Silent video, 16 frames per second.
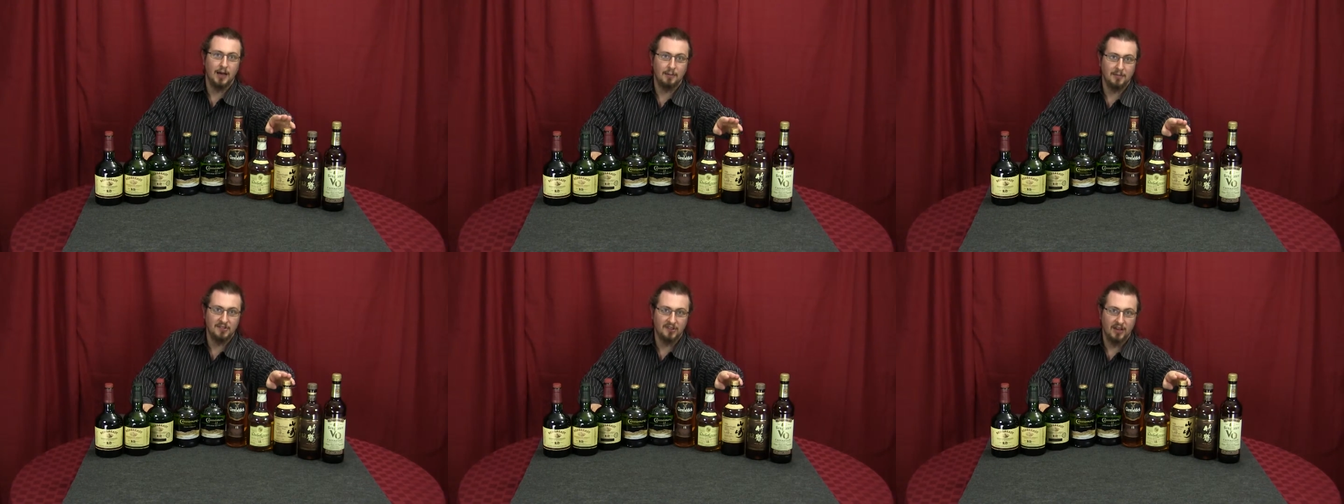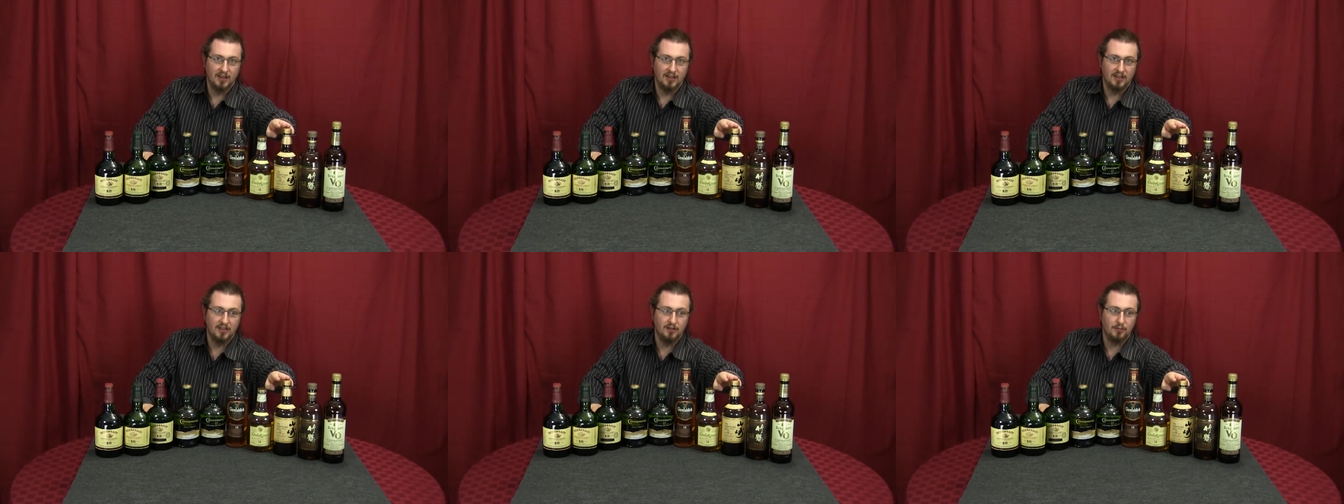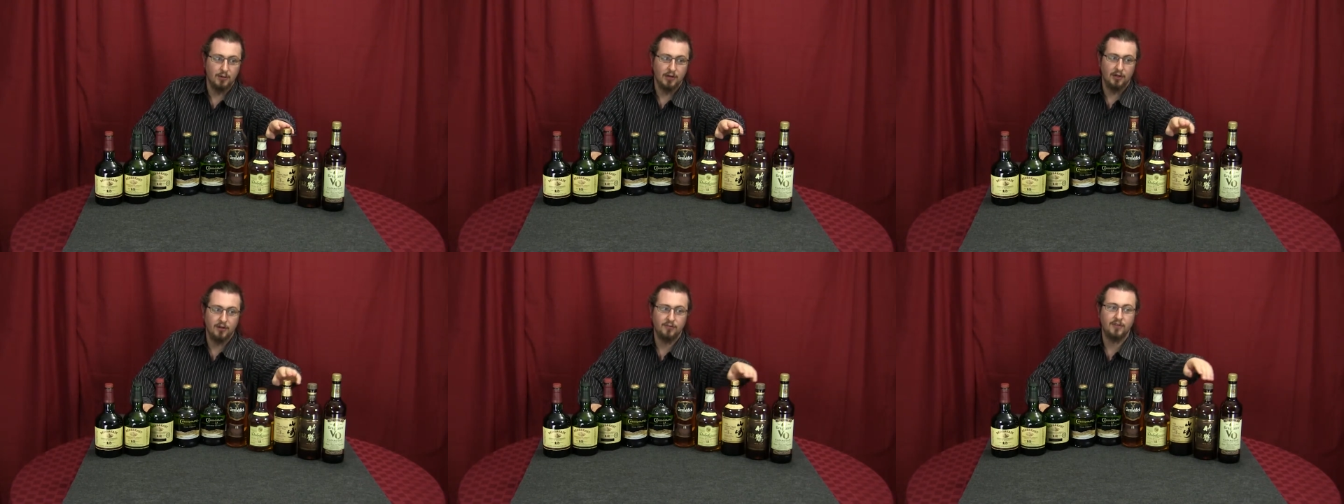Yamazaki
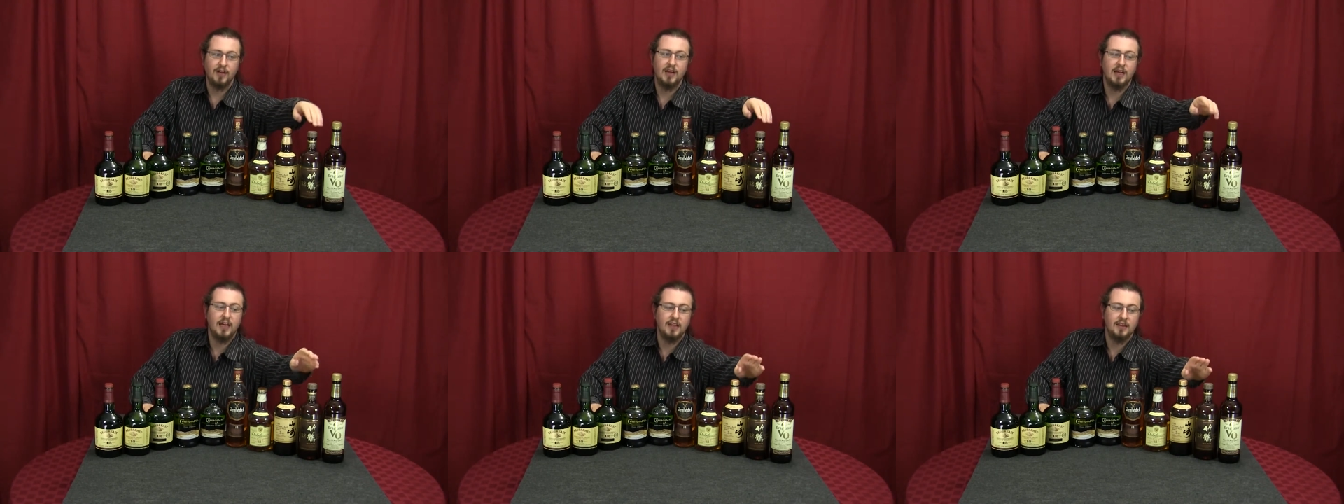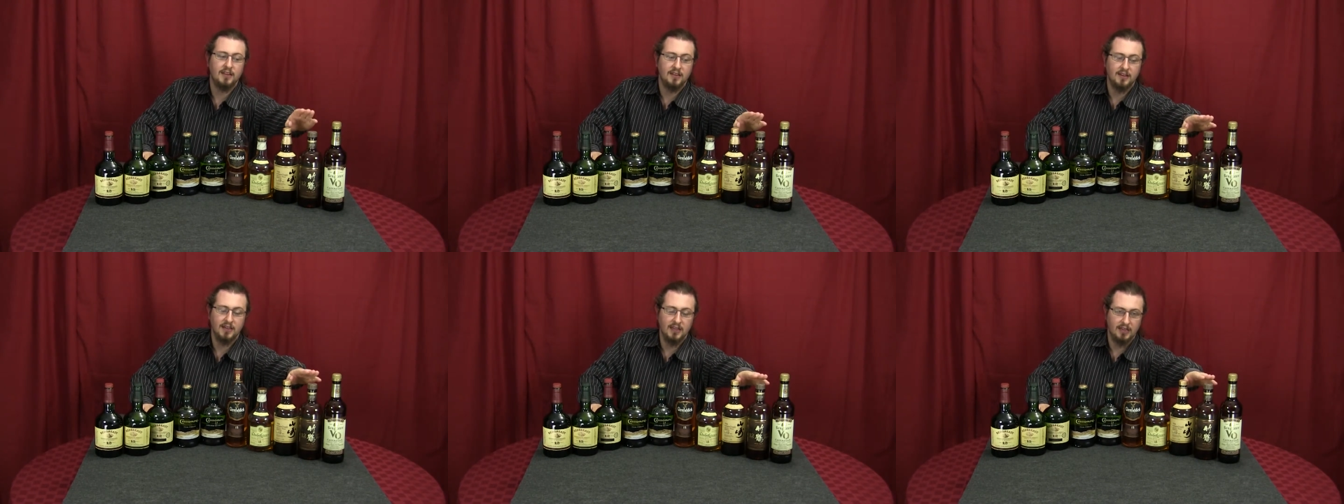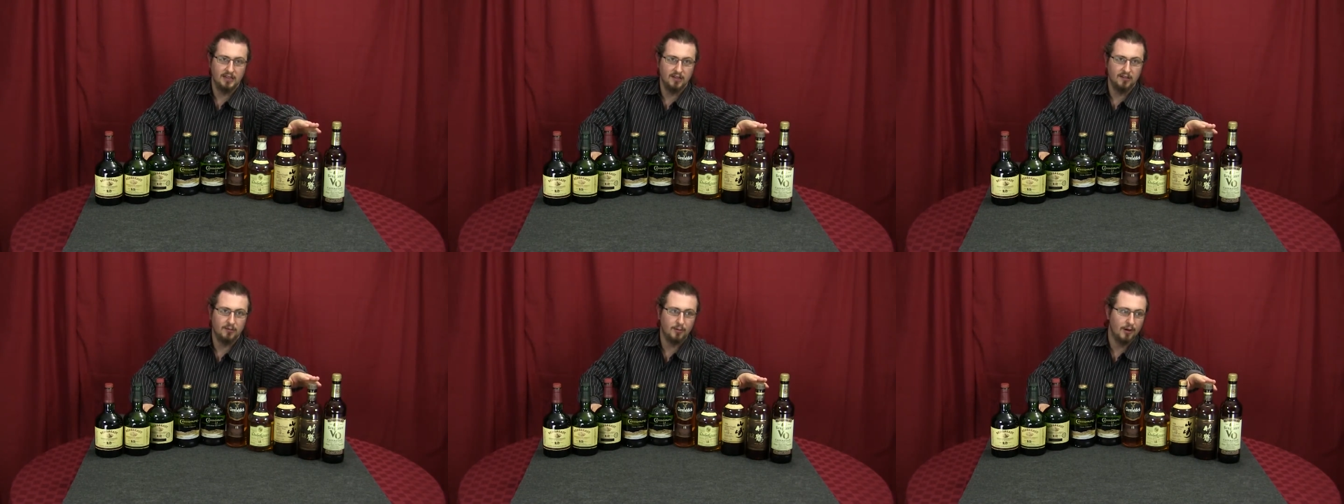12 and the
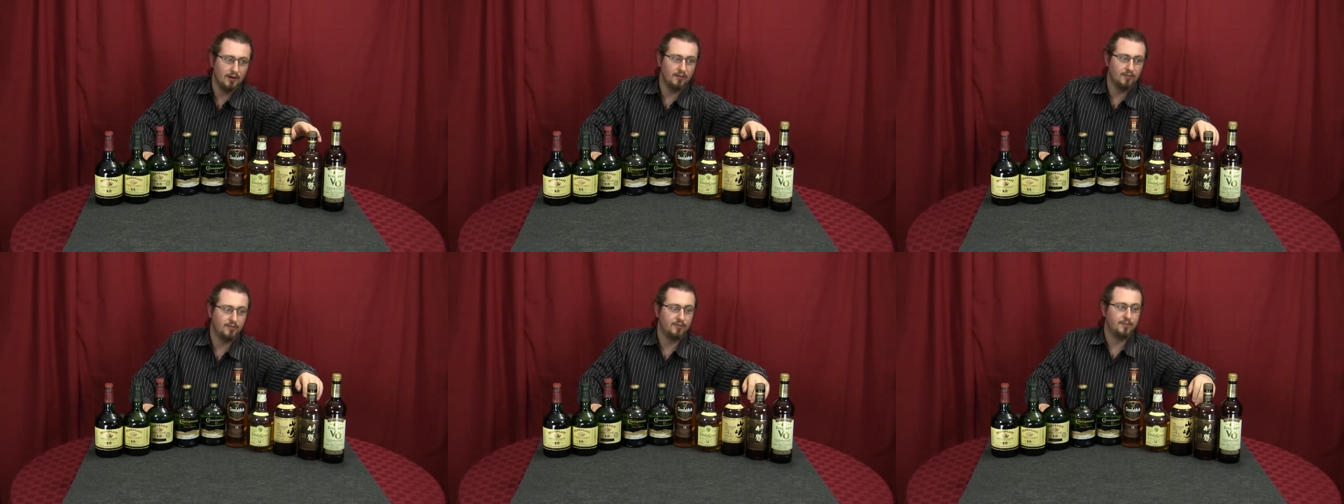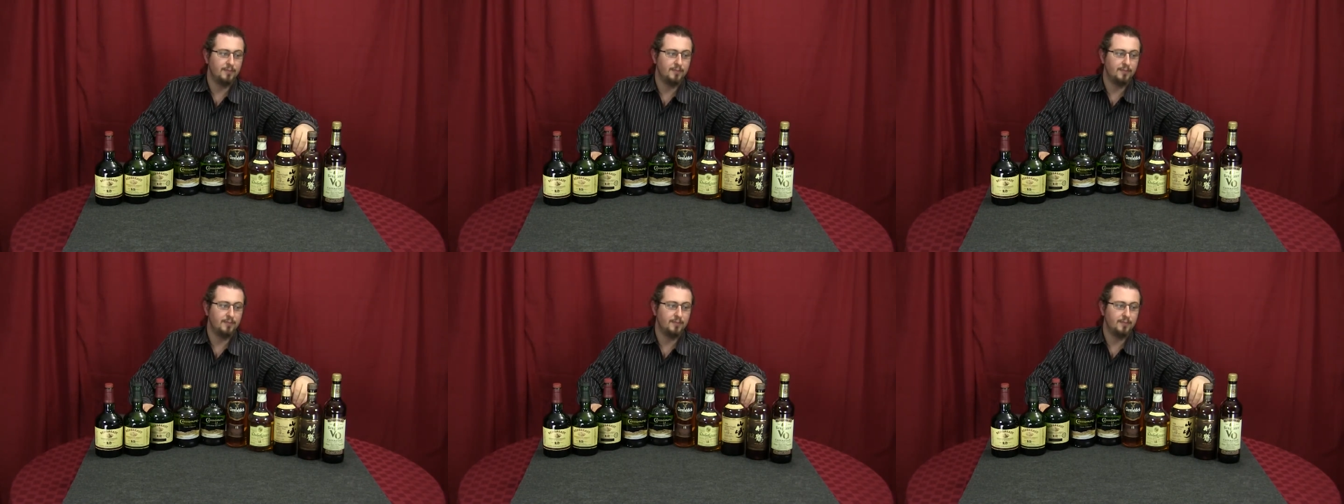Nikka 12.